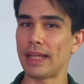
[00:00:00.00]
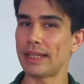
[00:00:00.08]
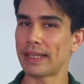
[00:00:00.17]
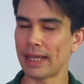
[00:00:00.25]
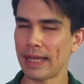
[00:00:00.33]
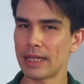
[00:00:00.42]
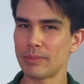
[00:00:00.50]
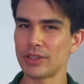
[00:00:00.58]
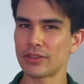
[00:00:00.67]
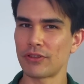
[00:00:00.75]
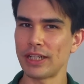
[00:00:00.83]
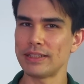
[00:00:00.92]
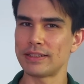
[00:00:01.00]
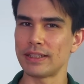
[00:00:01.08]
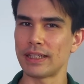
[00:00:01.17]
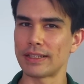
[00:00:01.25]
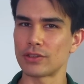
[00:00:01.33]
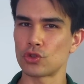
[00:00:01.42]
a cannabis
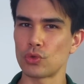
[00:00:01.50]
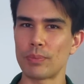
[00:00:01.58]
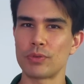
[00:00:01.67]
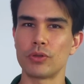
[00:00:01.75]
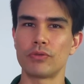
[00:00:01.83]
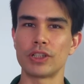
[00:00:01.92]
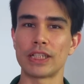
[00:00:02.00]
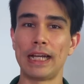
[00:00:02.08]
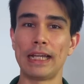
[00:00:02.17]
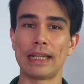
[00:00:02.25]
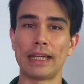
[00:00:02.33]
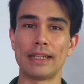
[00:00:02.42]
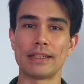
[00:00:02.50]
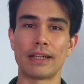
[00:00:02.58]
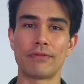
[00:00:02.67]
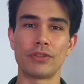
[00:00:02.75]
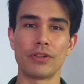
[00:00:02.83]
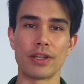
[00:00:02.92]
frenzy has swept over Thailand
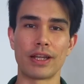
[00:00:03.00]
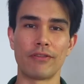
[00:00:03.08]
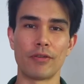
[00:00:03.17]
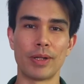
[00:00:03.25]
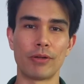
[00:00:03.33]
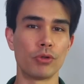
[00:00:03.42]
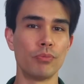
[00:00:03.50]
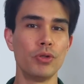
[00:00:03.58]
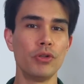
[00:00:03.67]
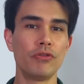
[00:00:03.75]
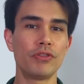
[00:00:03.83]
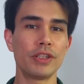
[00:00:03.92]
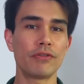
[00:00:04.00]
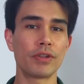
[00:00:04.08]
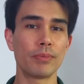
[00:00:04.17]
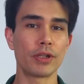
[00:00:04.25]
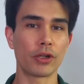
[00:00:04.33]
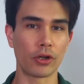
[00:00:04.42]
after the government removed it
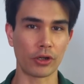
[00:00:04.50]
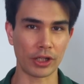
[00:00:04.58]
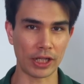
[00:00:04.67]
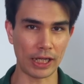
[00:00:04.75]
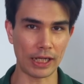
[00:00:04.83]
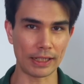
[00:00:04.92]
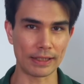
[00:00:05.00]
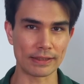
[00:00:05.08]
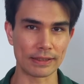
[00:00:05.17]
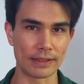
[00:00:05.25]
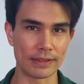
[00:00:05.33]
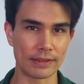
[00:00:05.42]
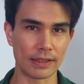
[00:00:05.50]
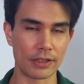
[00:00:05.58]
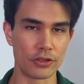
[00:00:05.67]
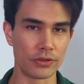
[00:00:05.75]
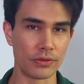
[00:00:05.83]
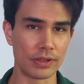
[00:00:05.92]
from their narcotics list
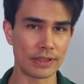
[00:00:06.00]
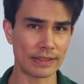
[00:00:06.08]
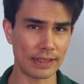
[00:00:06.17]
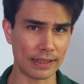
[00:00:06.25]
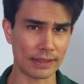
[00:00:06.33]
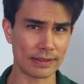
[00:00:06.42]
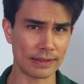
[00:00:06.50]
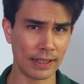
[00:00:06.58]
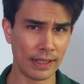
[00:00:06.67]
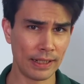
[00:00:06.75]
on June the 6th.